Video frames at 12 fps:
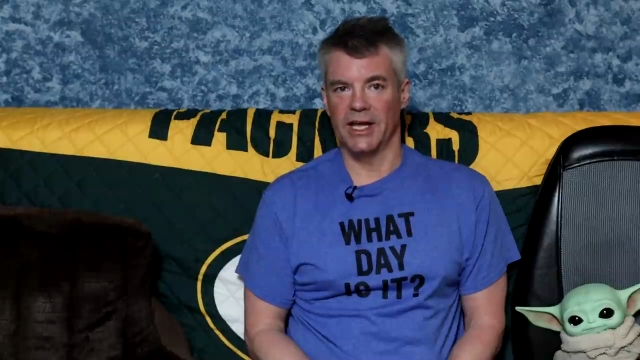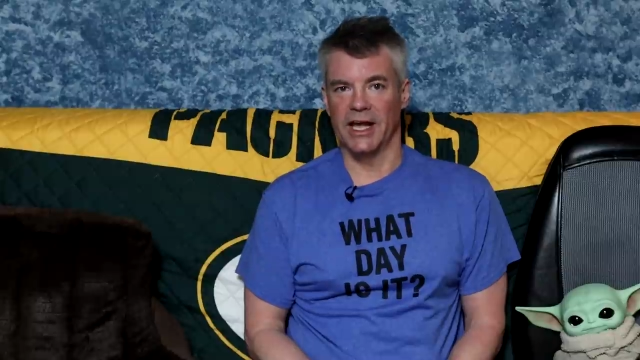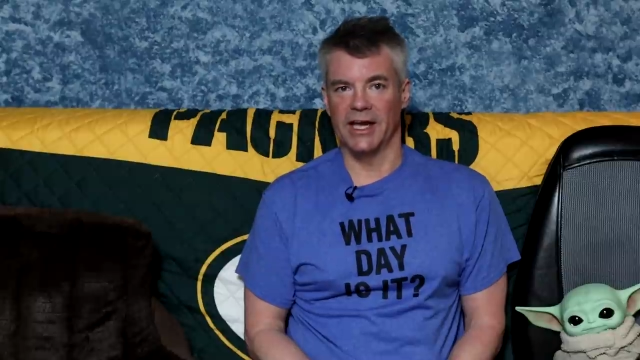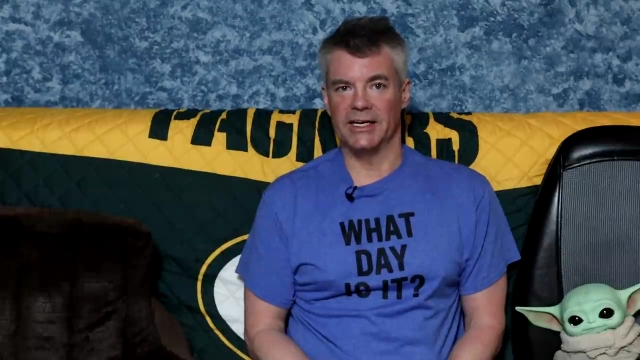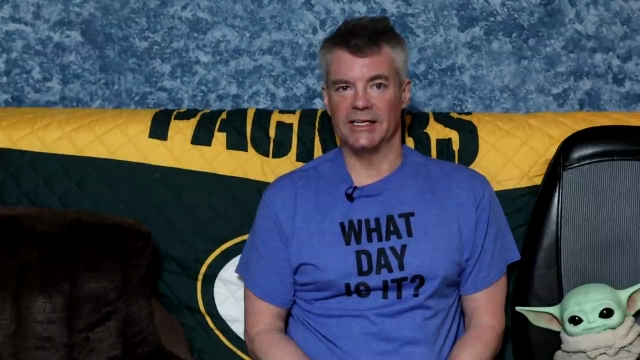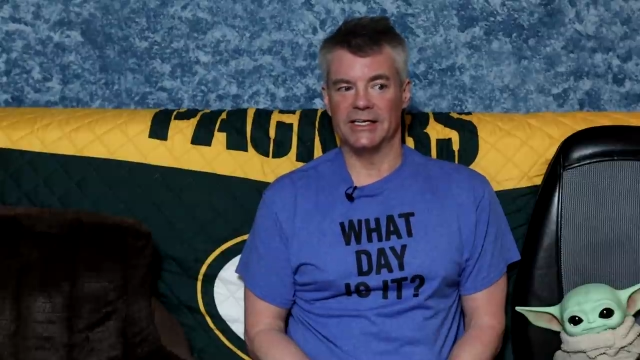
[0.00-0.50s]

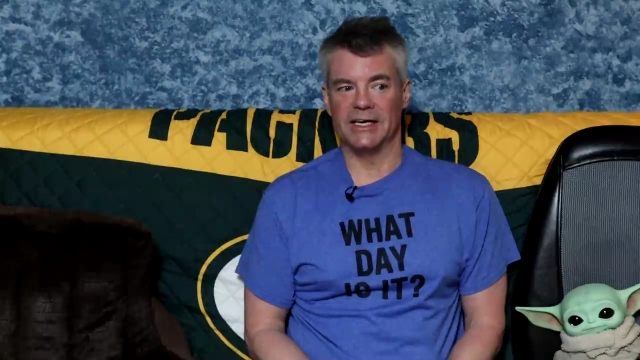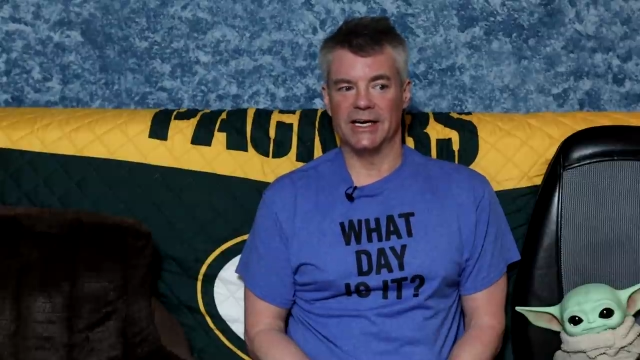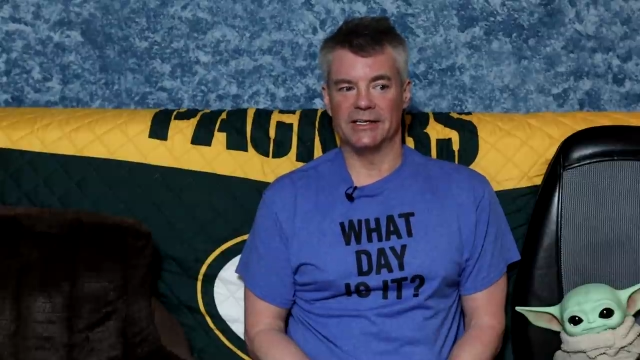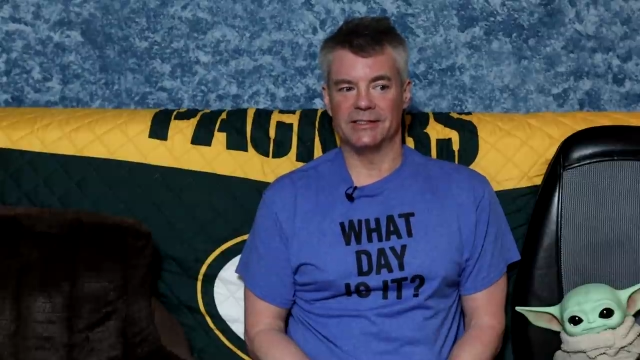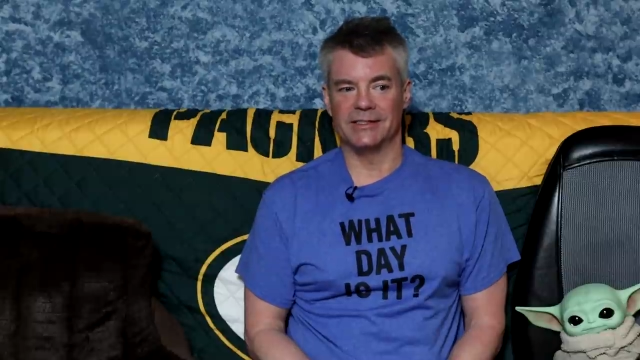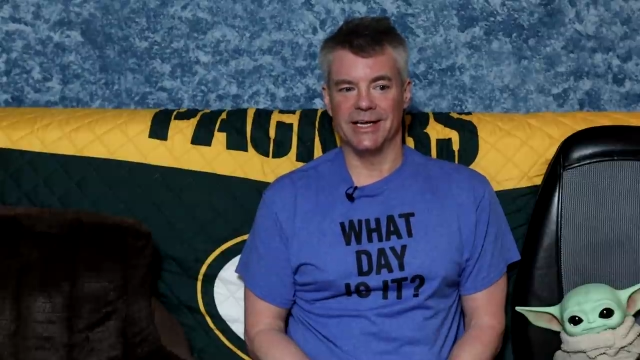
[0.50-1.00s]
And
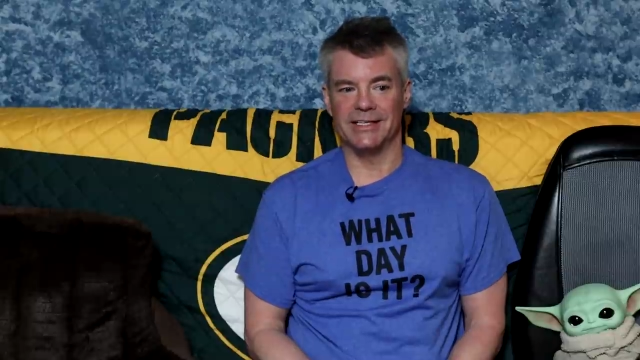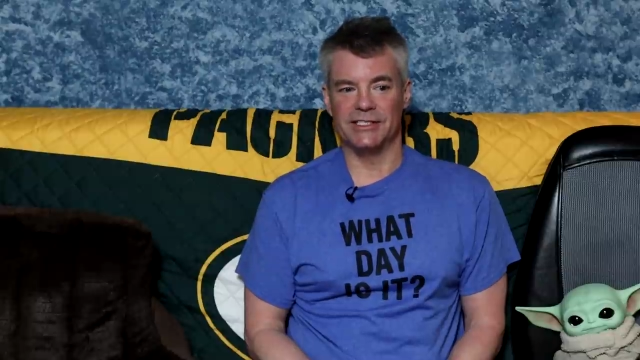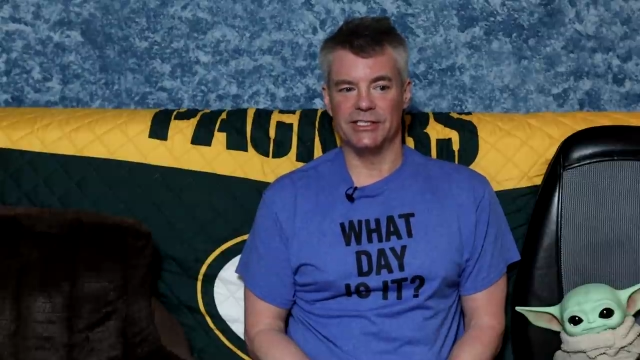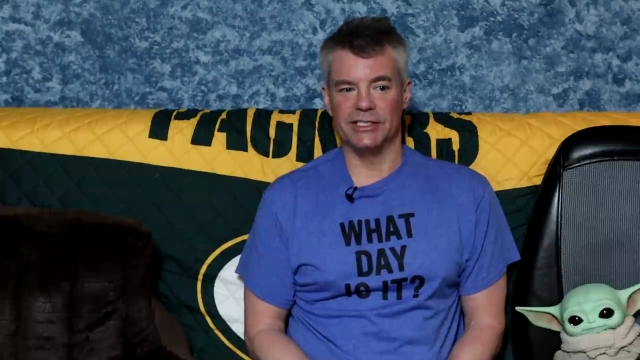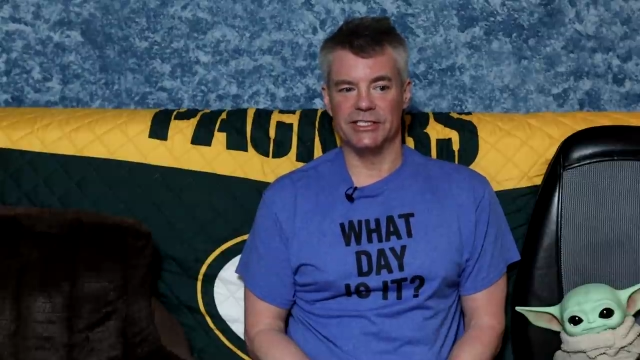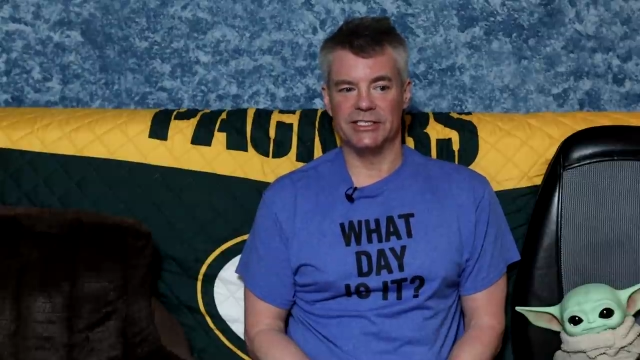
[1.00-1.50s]

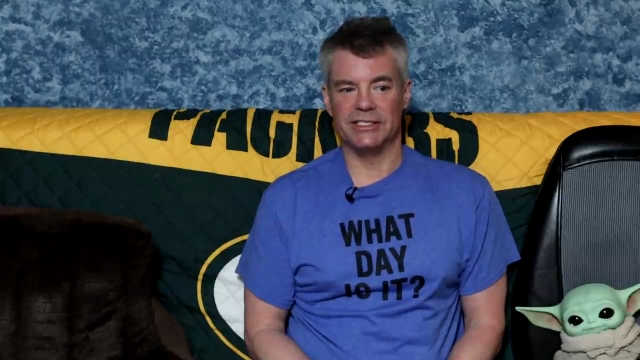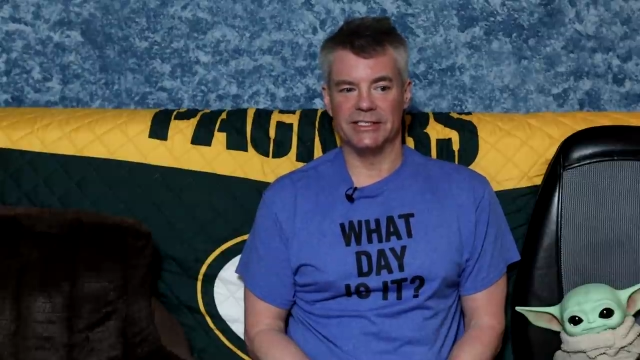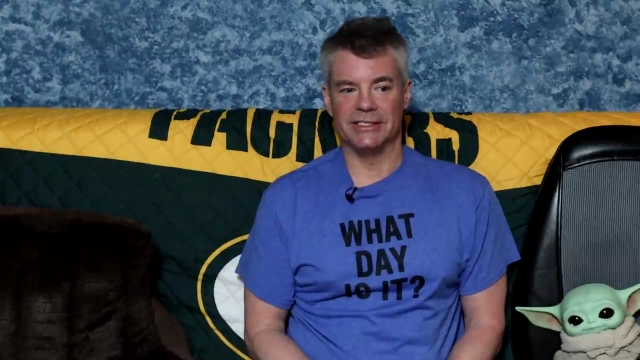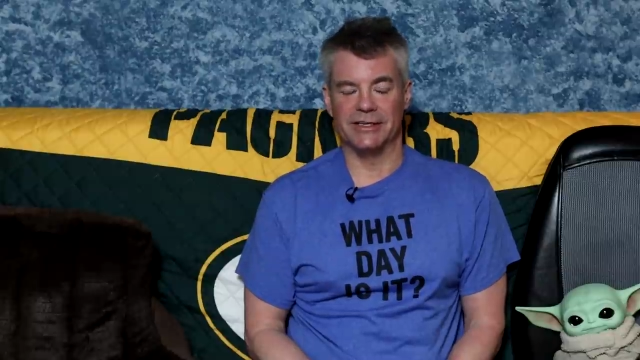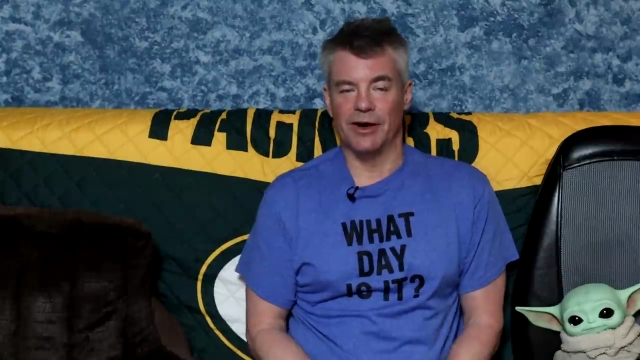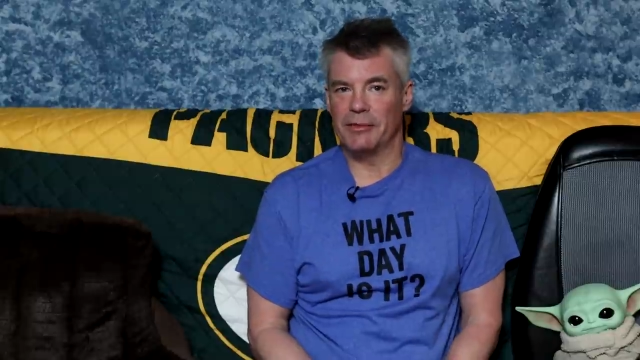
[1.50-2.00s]
that's just,
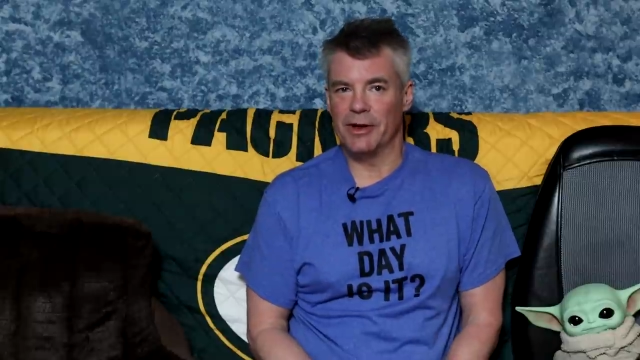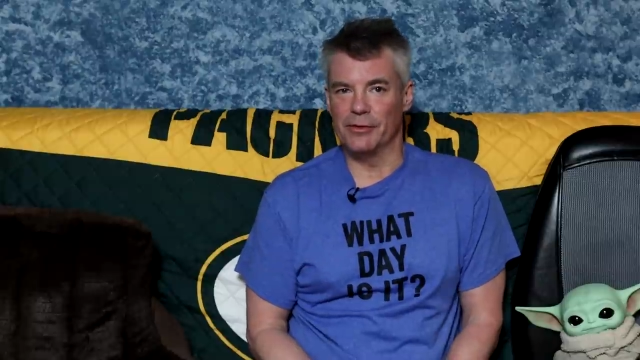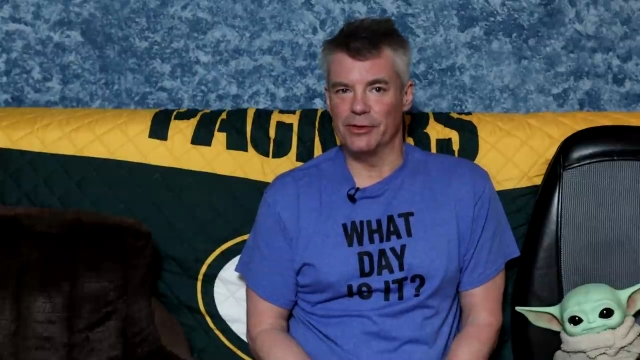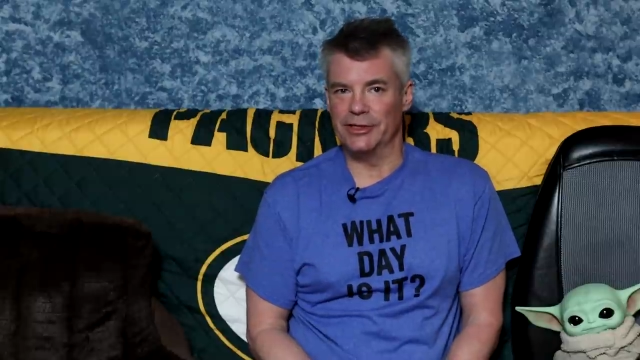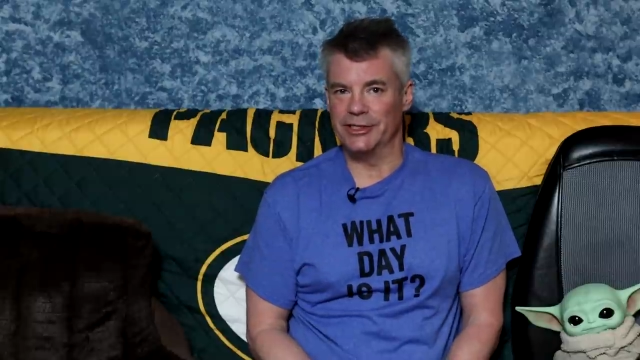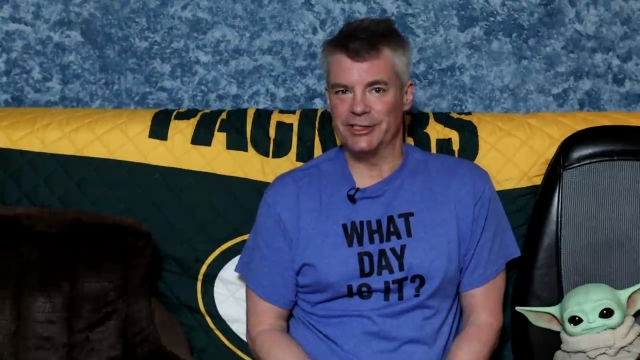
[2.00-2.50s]
call me a
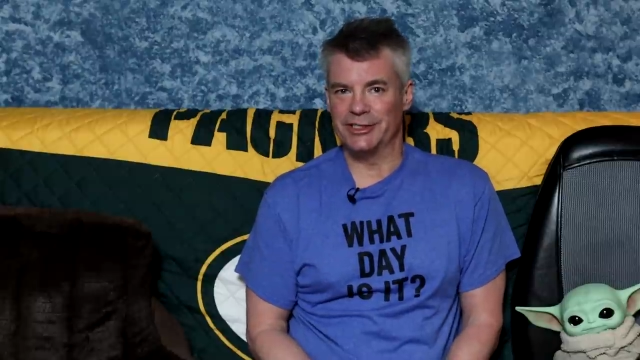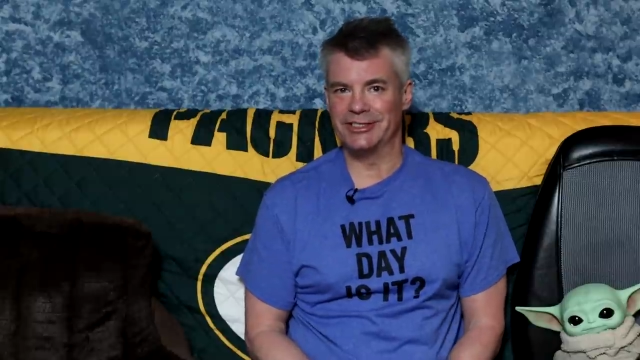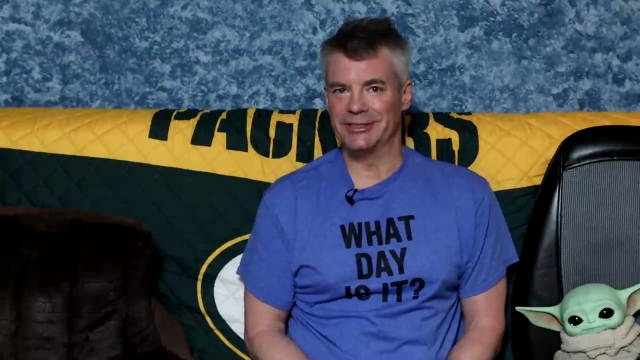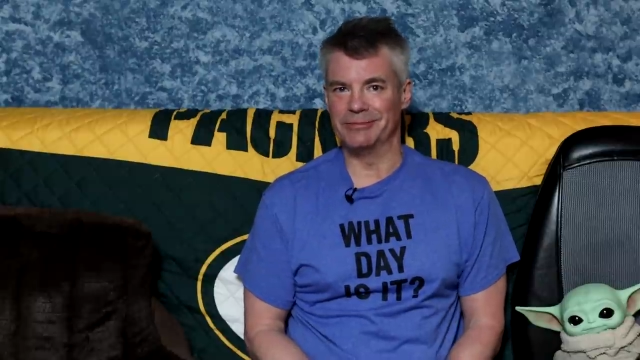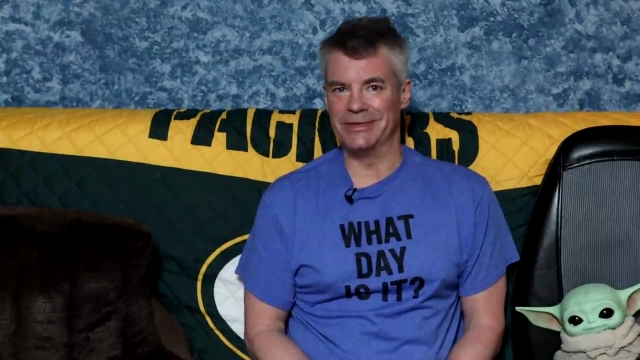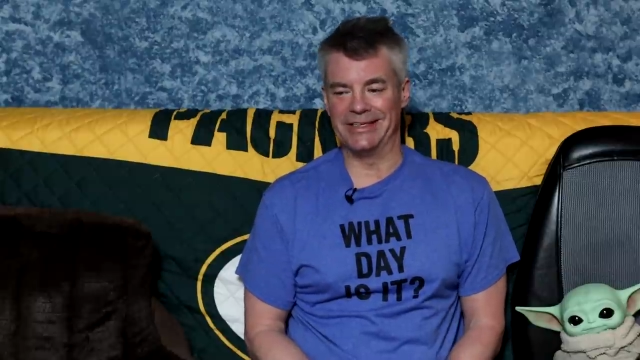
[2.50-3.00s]
wuss,
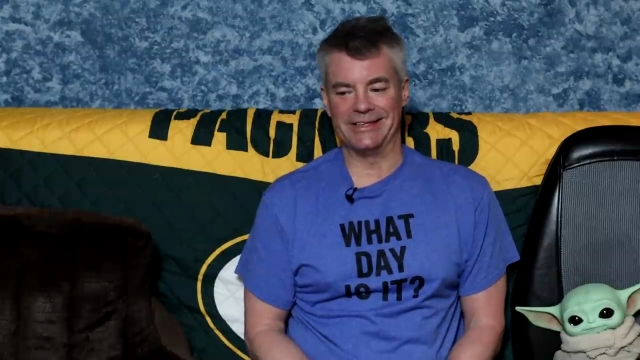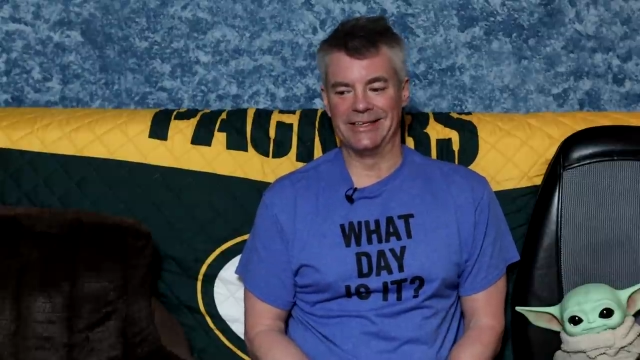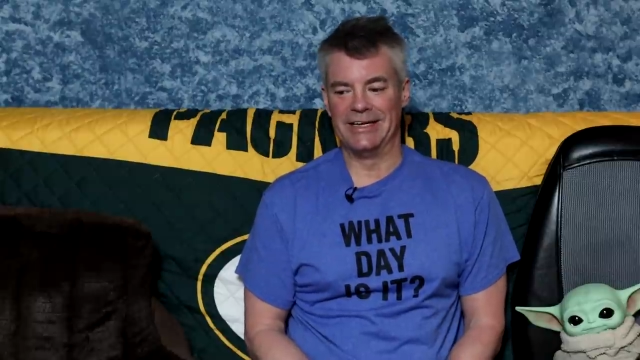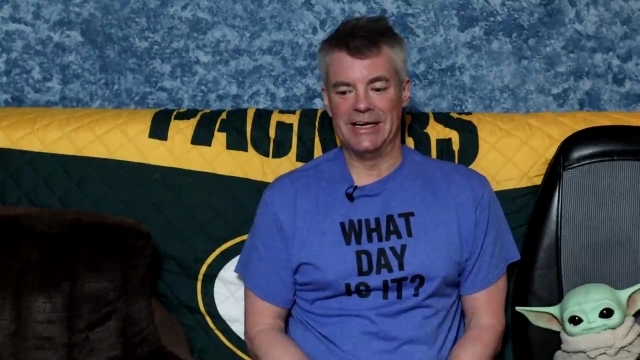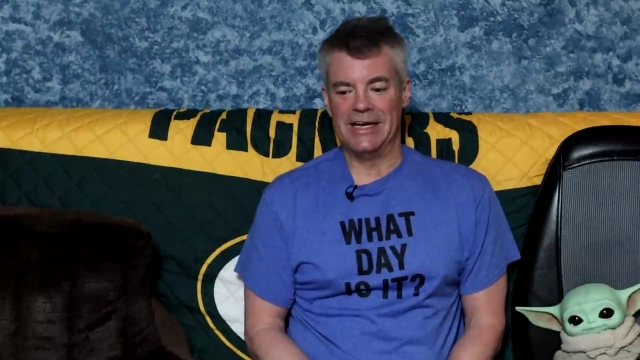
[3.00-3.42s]
but